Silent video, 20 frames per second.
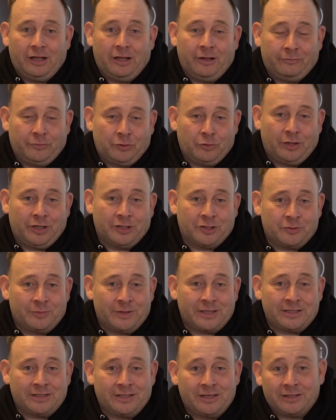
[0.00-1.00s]
If you are
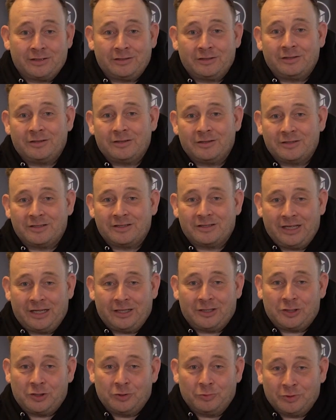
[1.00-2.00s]
interested,
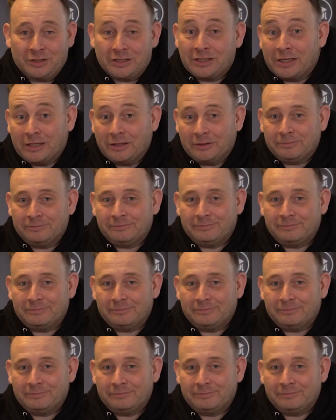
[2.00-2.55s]
stay tuned here.